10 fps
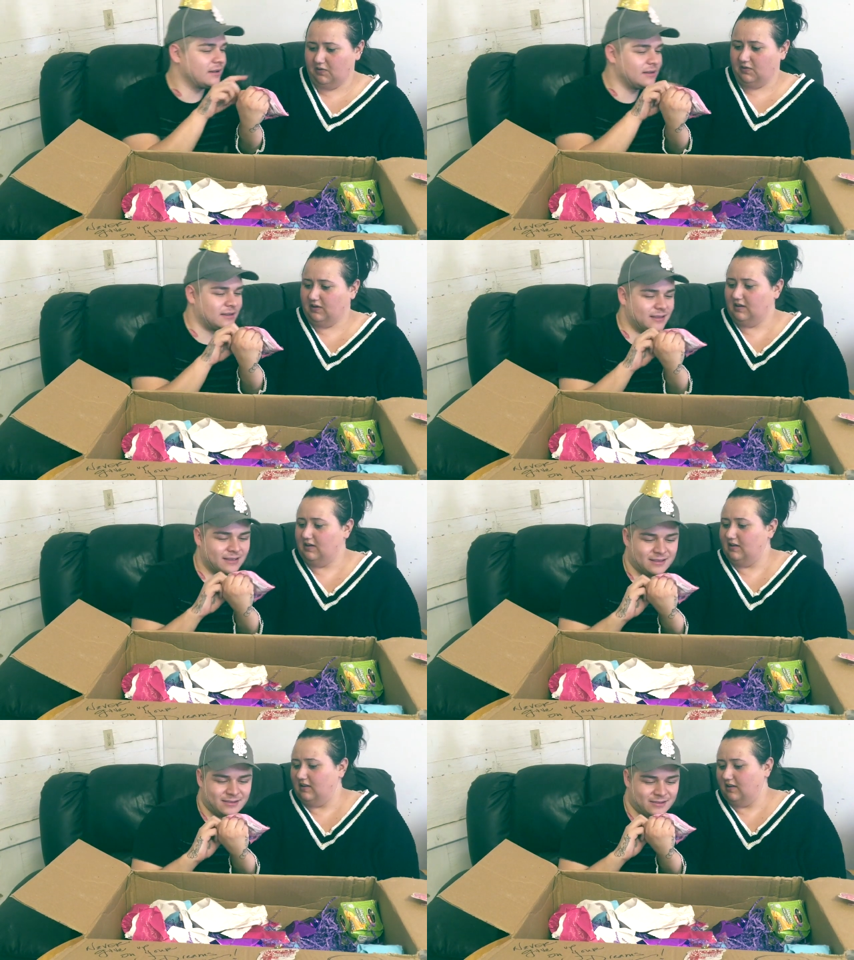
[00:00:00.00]
Speaker 1: cute.
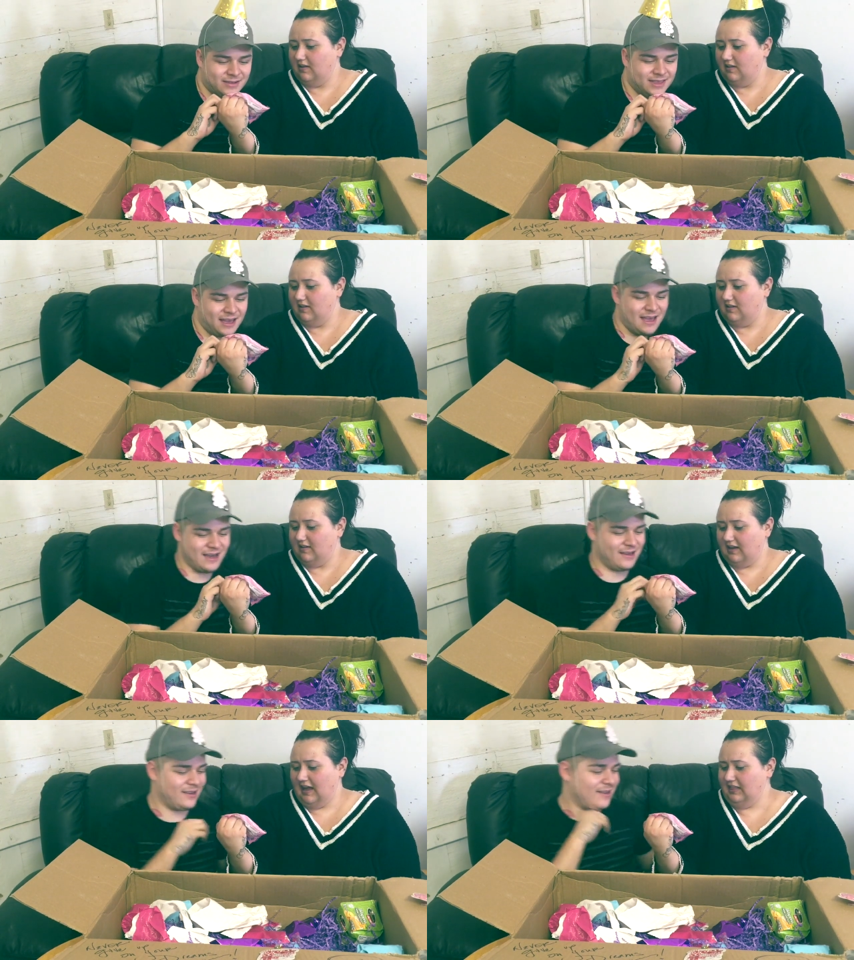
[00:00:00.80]
What the
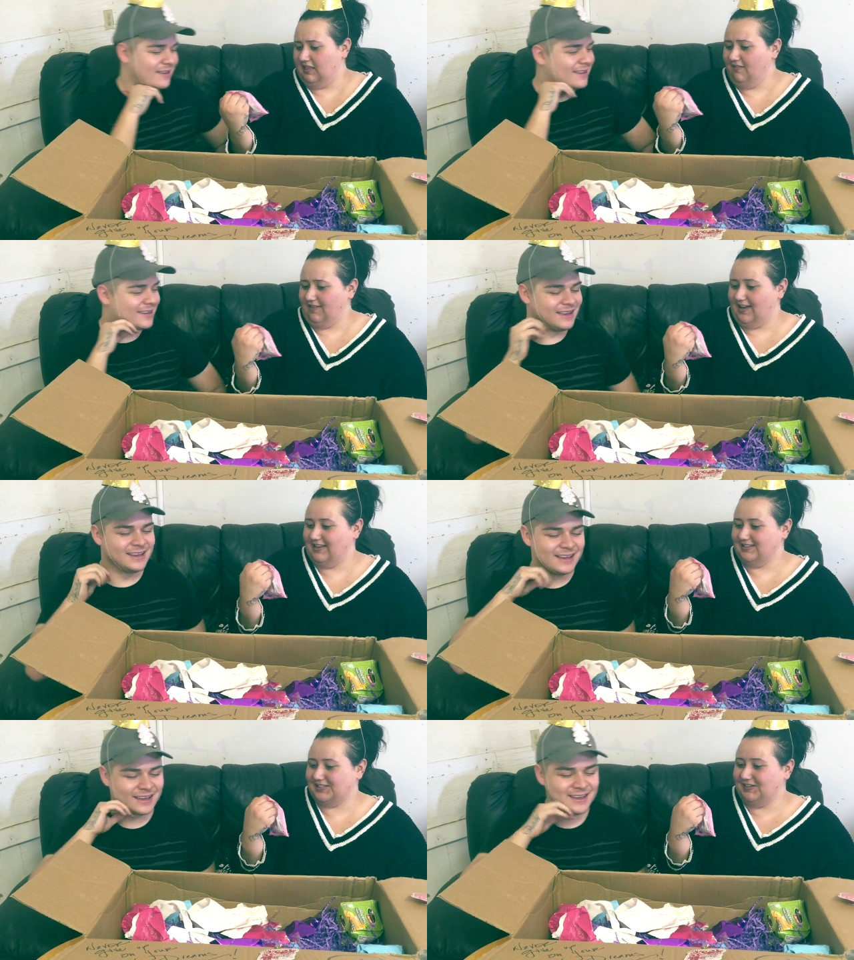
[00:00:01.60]
hell?
Speaker 2: I love
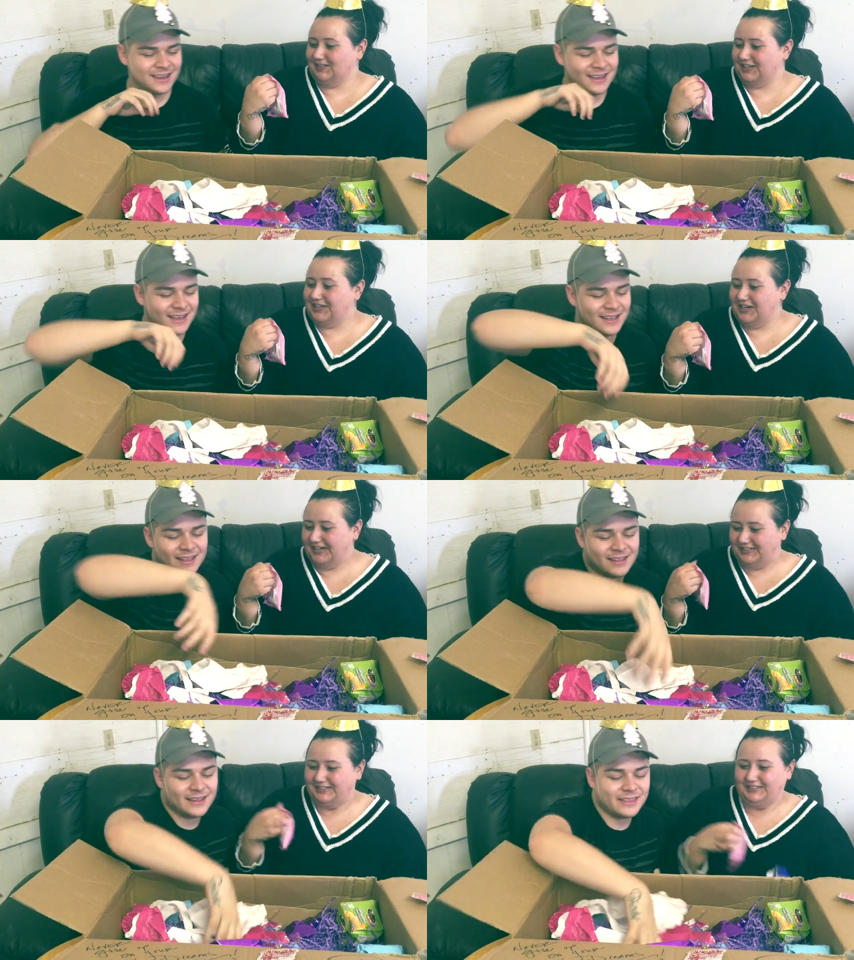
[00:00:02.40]
it. It's so cute.
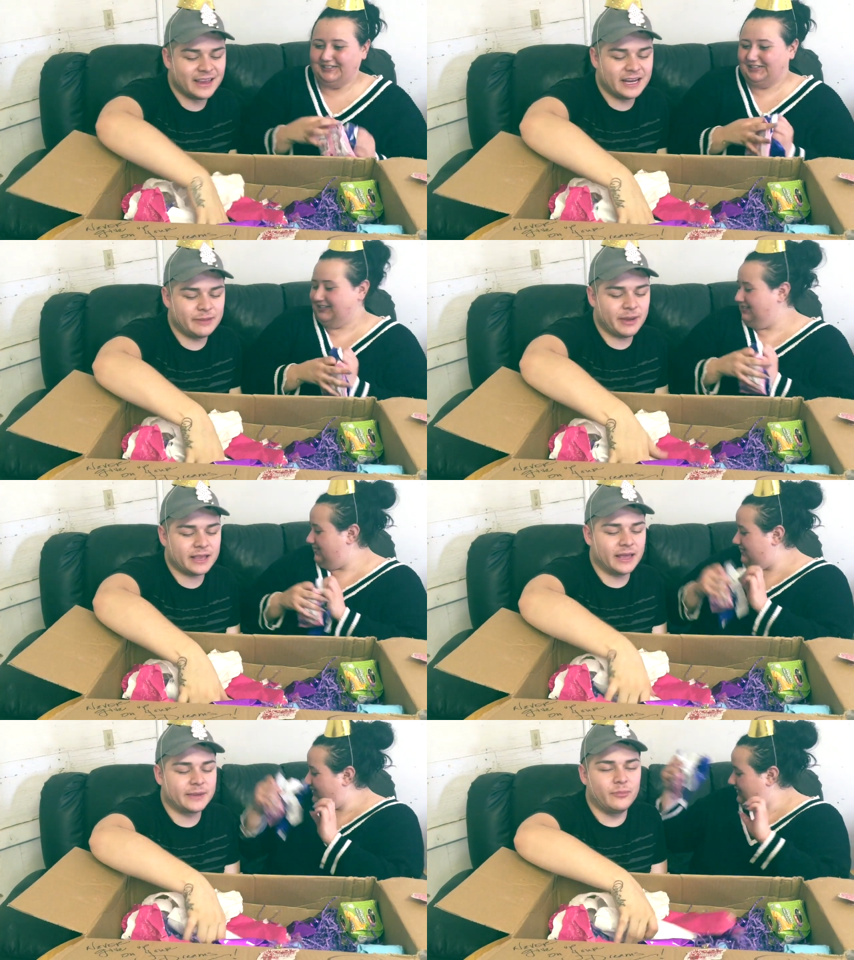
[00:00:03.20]
Speaker 1: They
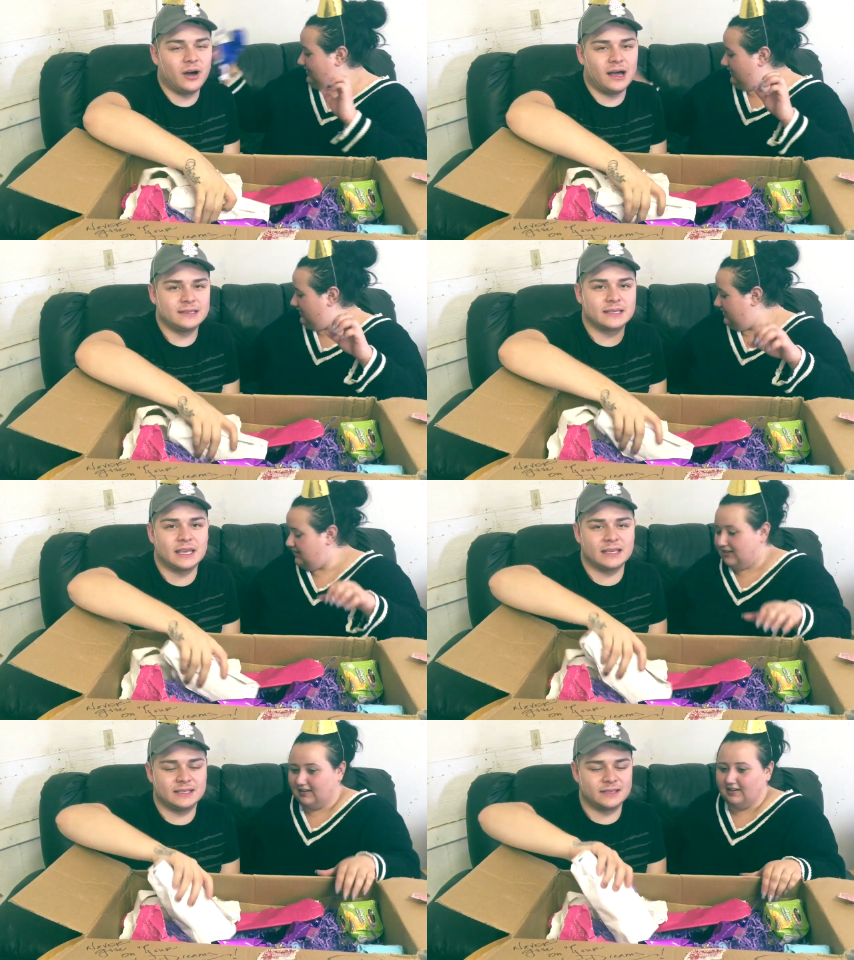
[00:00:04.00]
make like
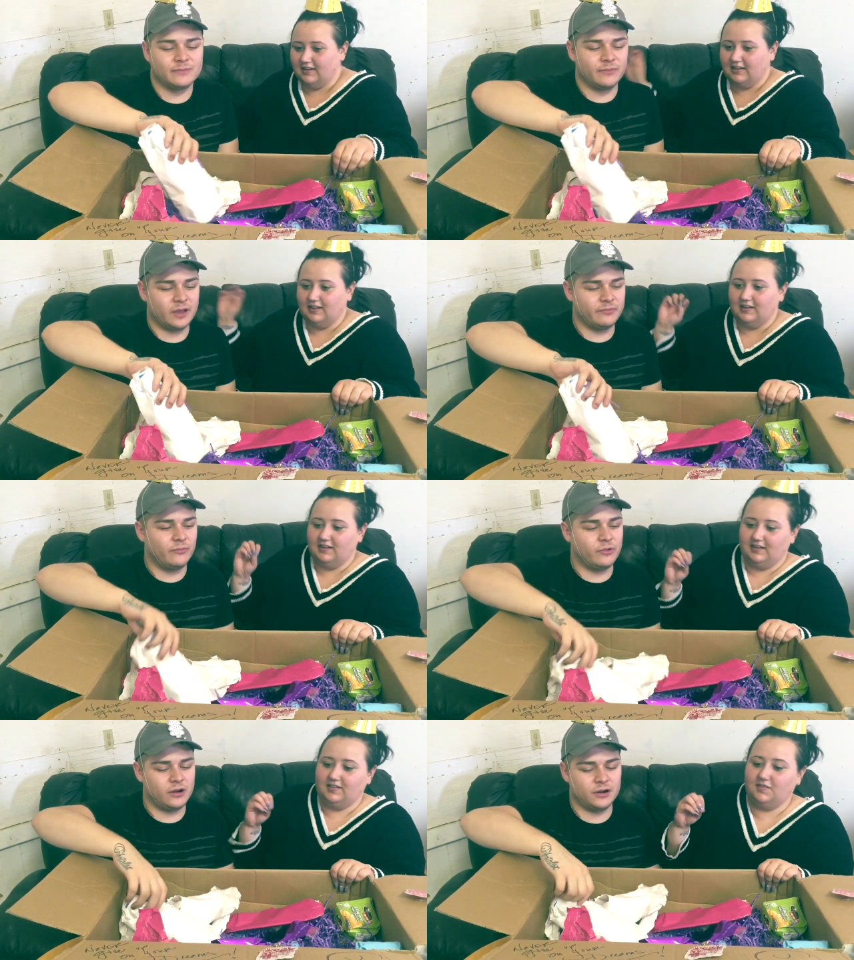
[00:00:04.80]

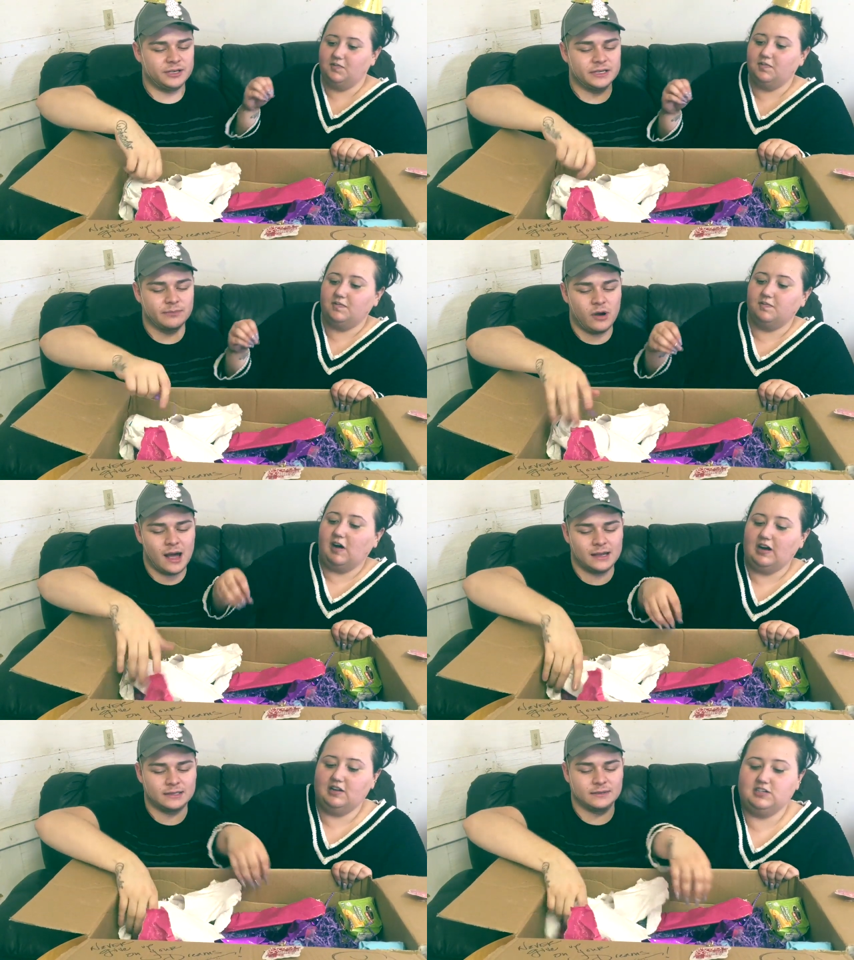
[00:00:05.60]
Hershey's
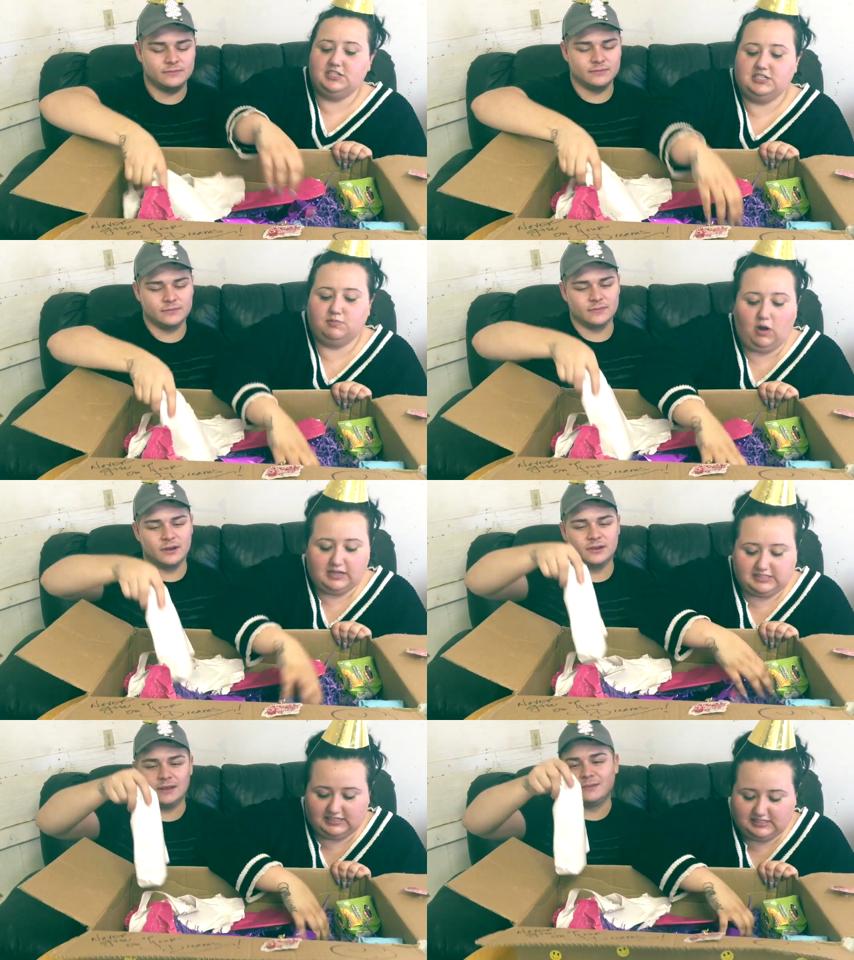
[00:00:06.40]
Speaker 2: moss. Hershey's
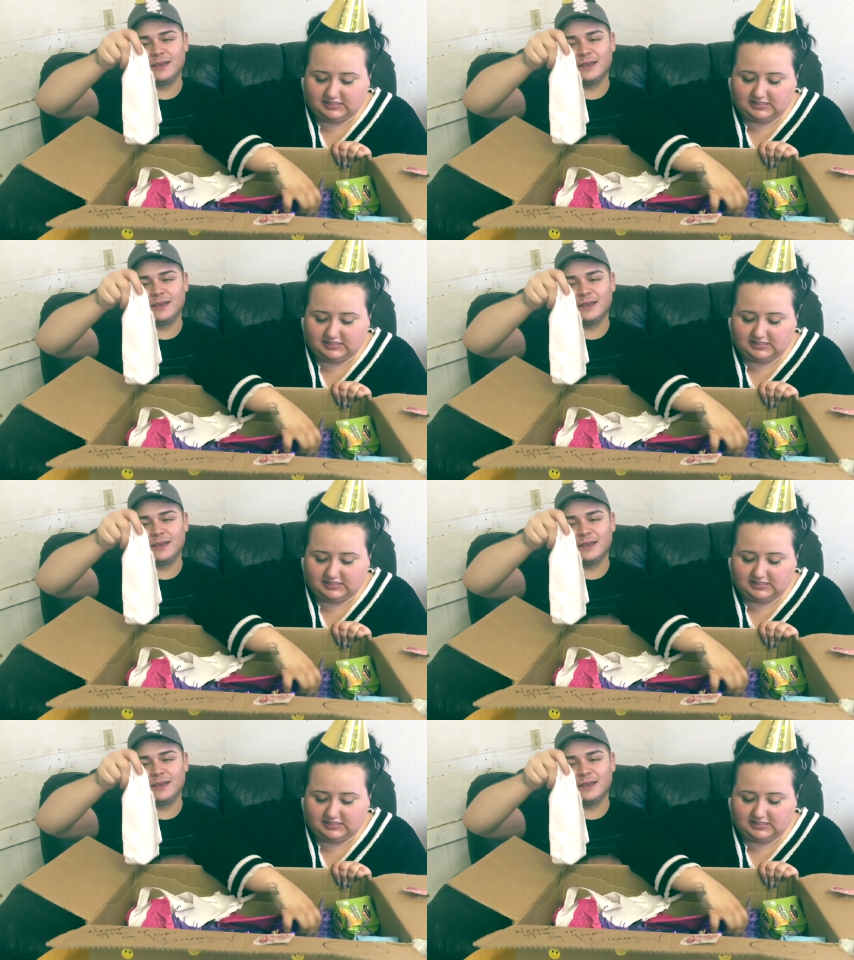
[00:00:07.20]
mosses. Or